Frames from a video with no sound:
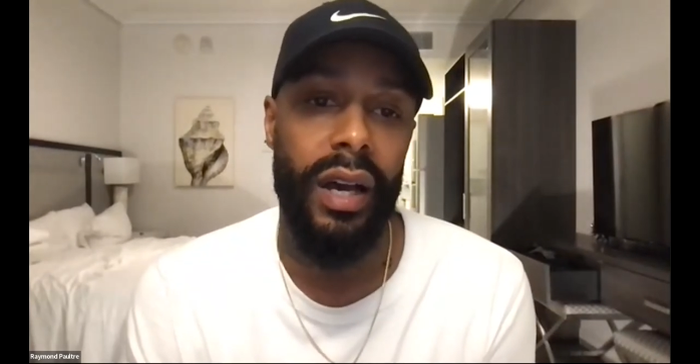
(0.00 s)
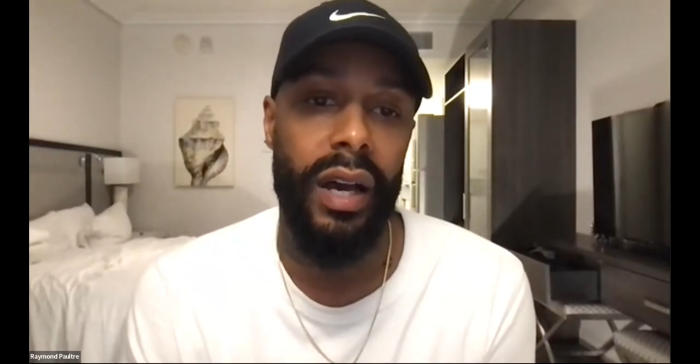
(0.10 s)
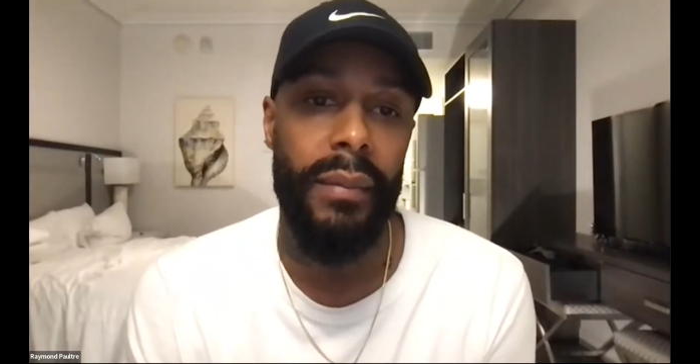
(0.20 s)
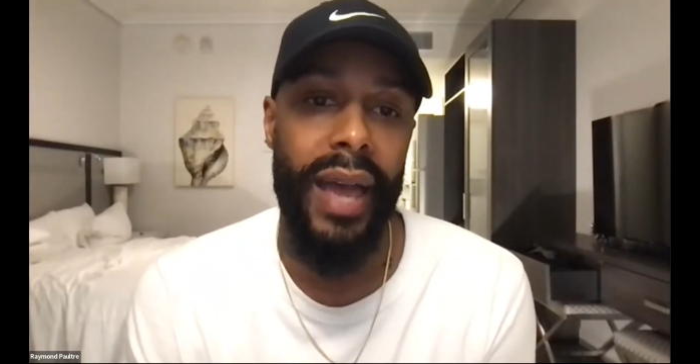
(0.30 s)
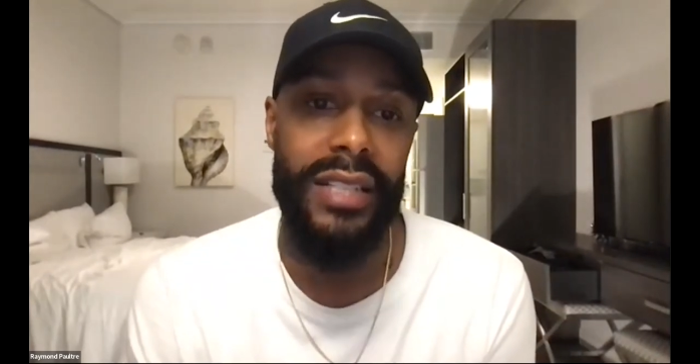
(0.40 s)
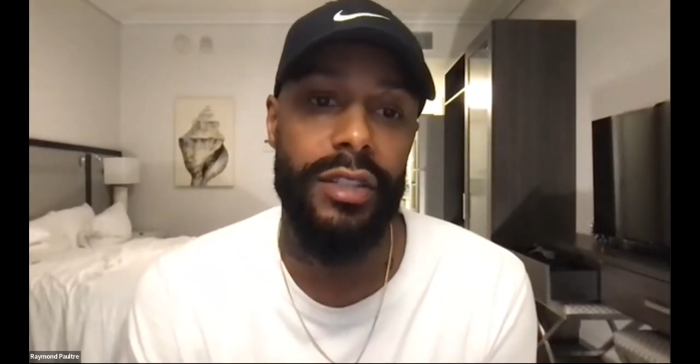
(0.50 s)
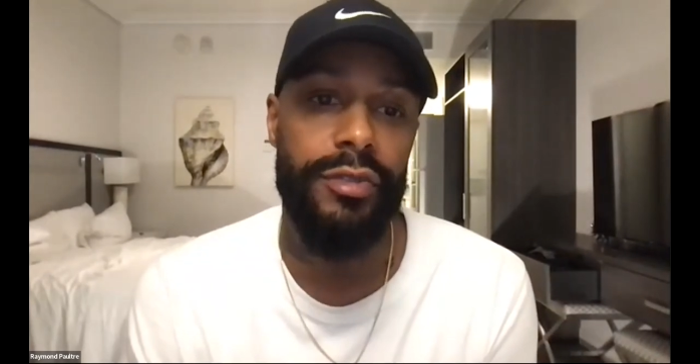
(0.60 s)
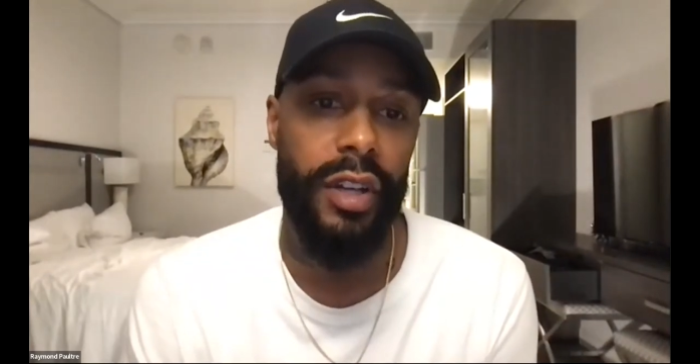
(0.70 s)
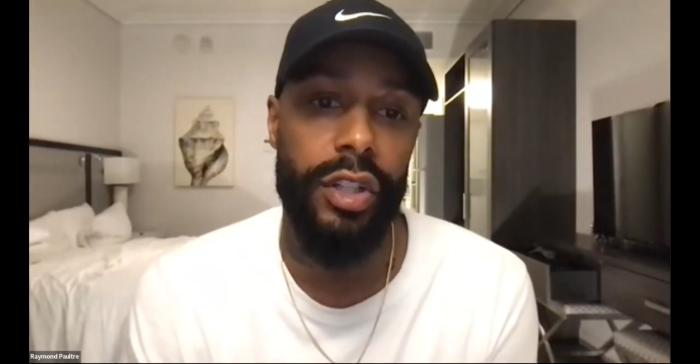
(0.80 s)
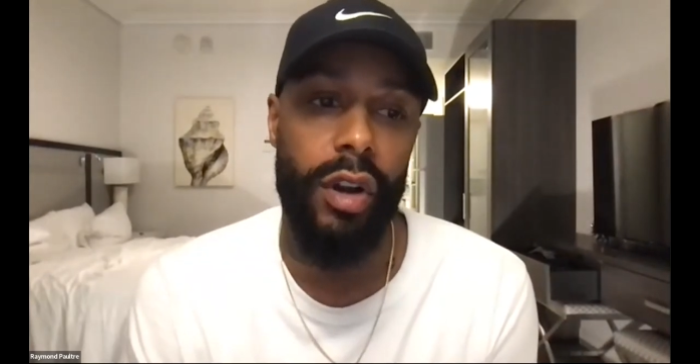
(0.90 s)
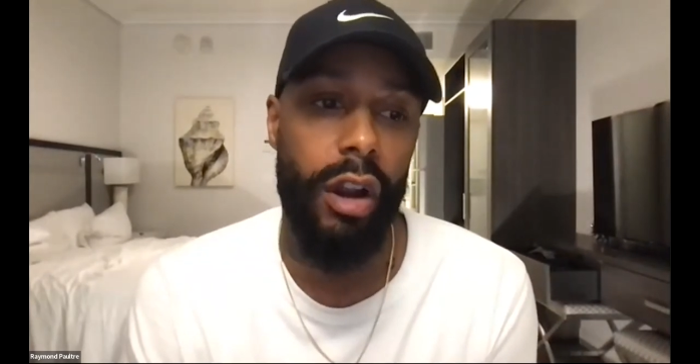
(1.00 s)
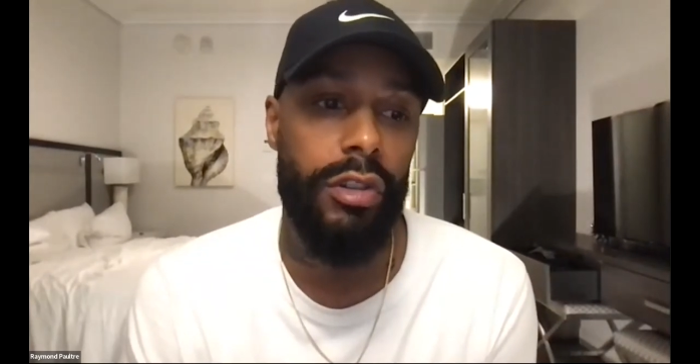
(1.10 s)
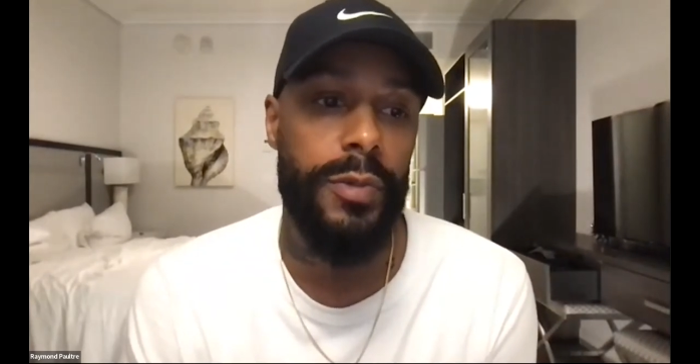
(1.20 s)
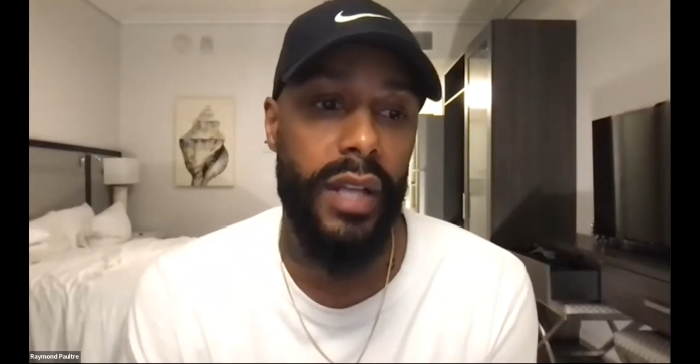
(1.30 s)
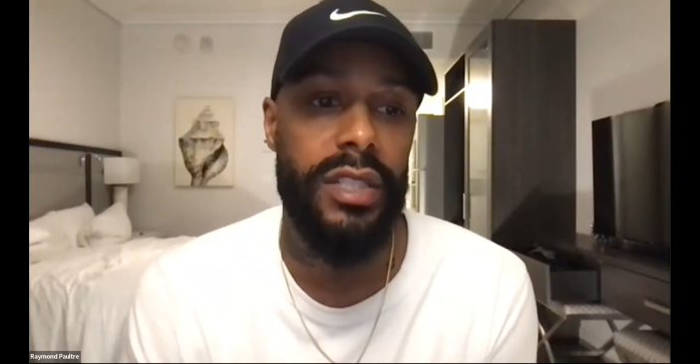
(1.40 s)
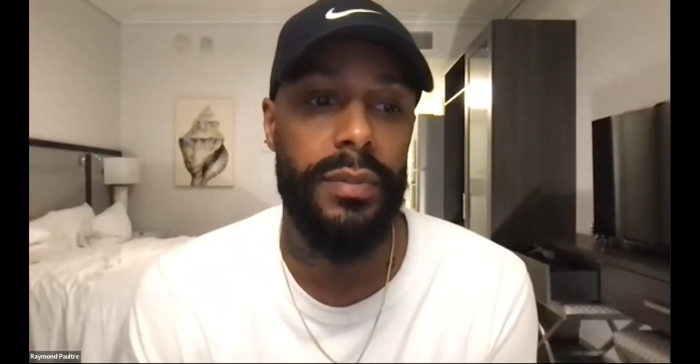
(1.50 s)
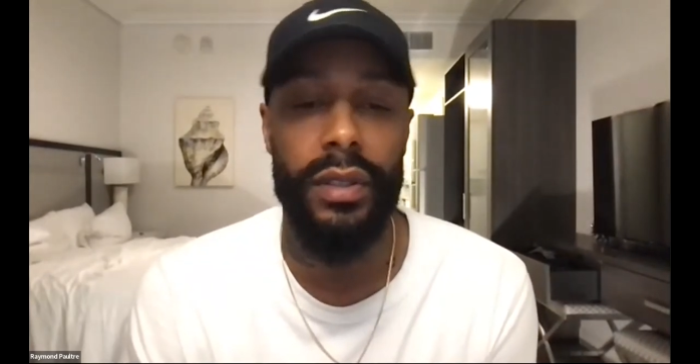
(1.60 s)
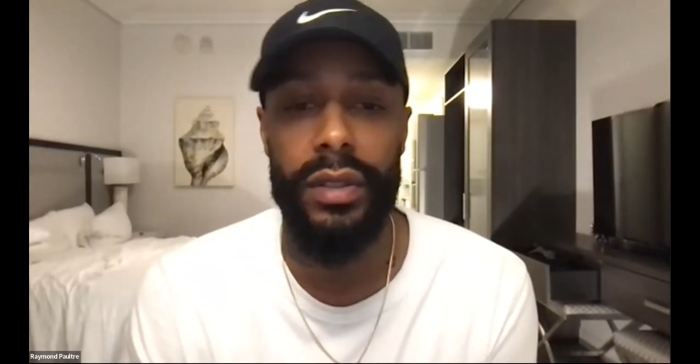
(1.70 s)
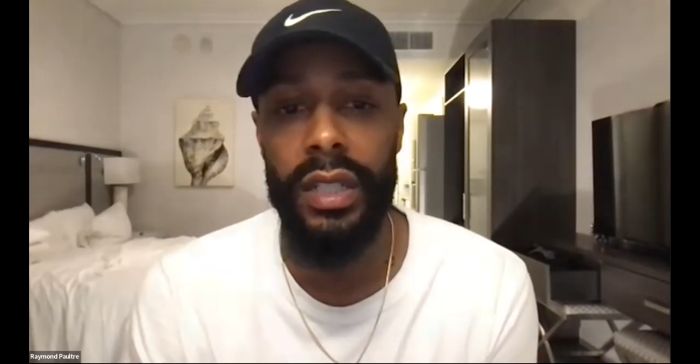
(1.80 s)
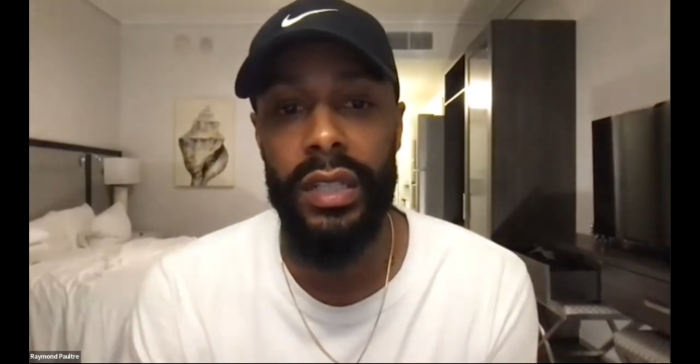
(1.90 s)
as a funder, our
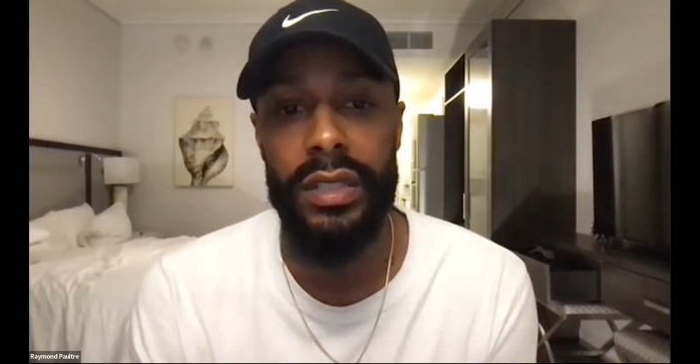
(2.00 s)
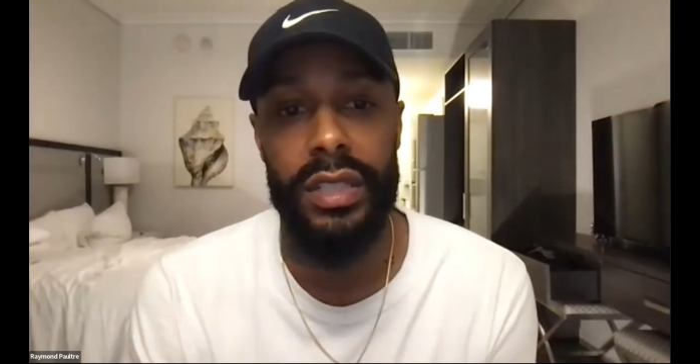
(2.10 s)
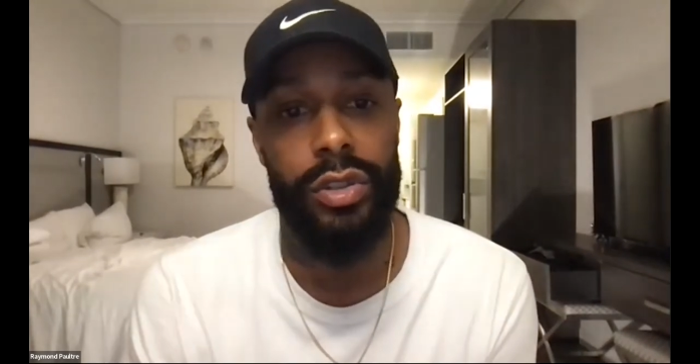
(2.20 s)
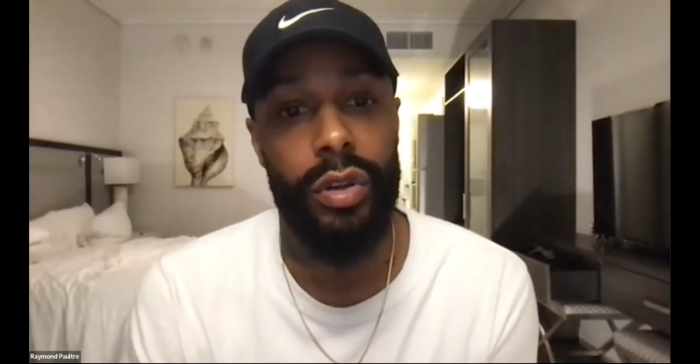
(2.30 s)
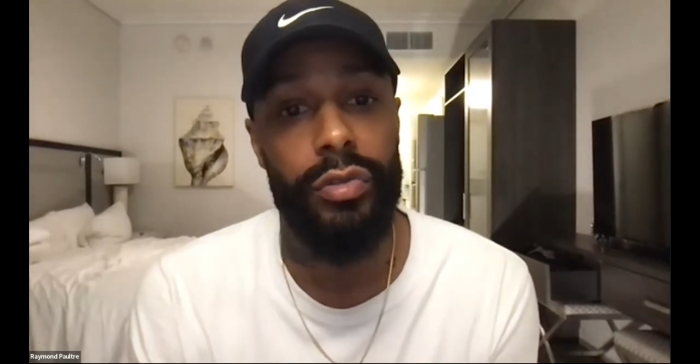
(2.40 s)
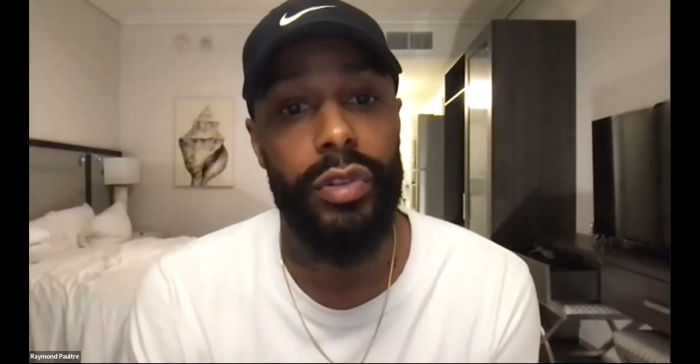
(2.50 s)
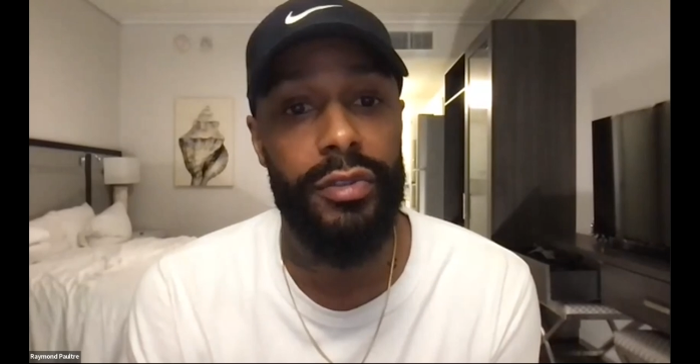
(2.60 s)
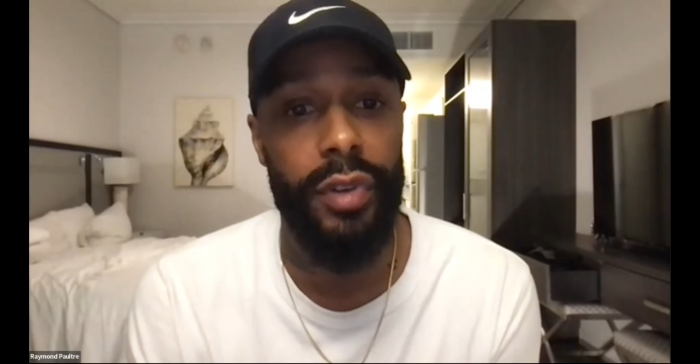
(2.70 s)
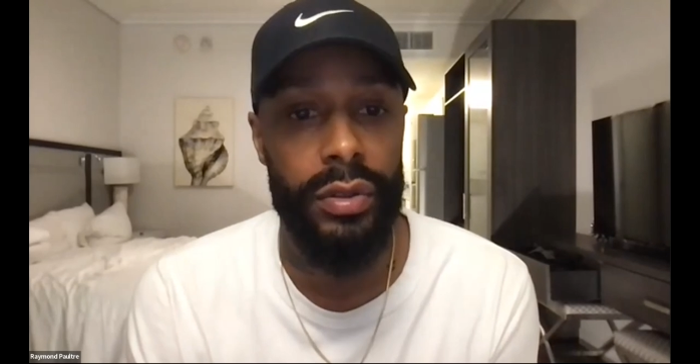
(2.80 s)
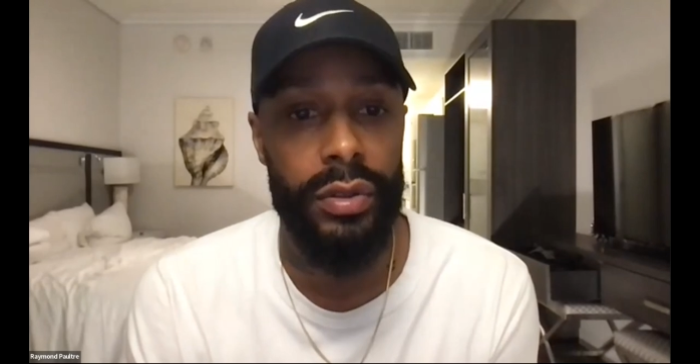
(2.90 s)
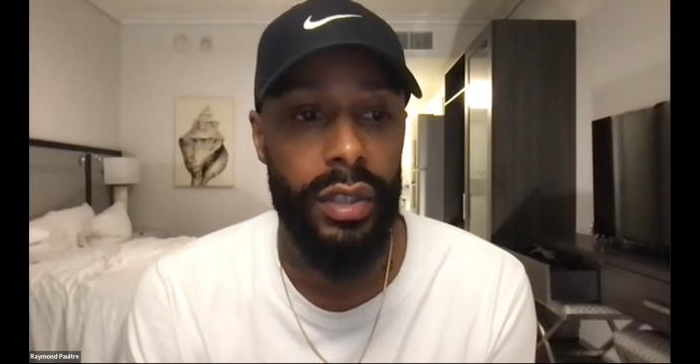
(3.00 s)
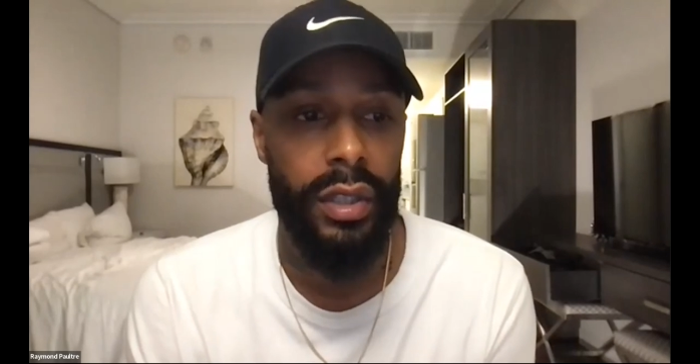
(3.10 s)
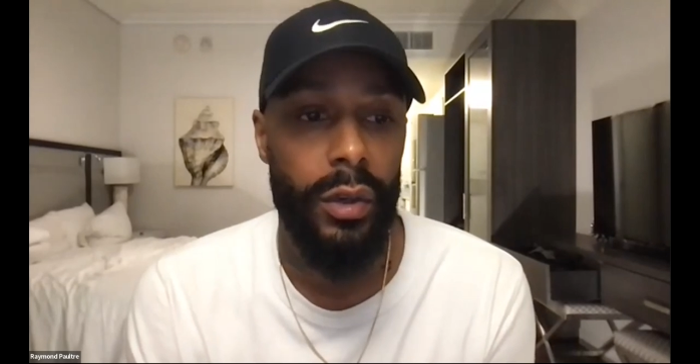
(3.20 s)
responsibility is sort of threefold.